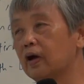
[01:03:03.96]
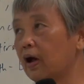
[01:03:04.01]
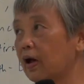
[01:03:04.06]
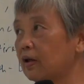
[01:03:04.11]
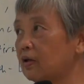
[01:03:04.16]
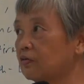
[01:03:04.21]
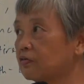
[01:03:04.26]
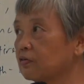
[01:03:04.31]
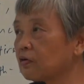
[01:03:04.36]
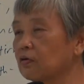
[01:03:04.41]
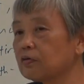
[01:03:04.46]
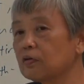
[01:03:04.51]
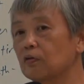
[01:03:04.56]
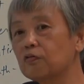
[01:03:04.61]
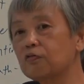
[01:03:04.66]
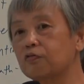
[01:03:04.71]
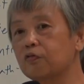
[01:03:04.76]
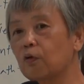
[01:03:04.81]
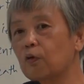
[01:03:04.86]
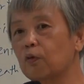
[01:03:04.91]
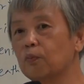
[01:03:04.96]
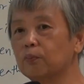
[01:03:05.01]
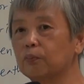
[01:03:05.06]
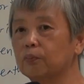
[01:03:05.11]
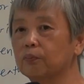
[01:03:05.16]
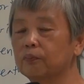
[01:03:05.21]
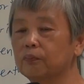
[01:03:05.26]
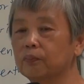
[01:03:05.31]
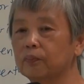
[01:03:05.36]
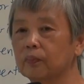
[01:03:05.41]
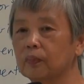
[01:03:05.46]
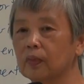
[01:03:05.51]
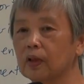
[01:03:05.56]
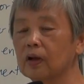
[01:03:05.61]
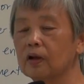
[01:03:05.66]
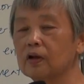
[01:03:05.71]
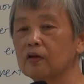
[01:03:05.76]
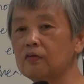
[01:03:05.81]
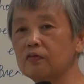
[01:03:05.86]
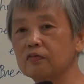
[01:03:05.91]
and he saw the foam.
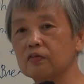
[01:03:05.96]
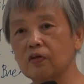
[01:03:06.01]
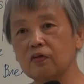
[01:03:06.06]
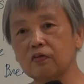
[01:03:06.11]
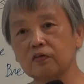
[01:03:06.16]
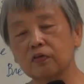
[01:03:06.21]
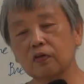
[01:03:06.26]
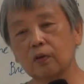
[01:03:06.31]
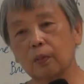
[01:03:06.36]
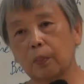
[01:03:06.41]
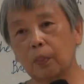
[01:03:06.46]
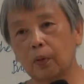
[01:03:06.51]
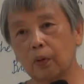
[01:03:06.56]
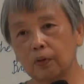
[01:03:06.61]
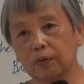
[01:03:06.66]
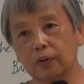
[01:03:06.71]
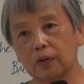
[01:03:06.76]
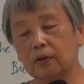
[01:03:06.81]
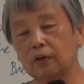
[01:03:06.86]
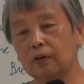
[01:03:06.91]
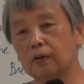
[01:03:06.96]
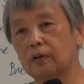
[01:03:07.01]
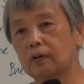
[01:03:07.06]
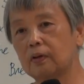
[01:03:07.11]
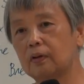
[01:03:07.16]
He says the body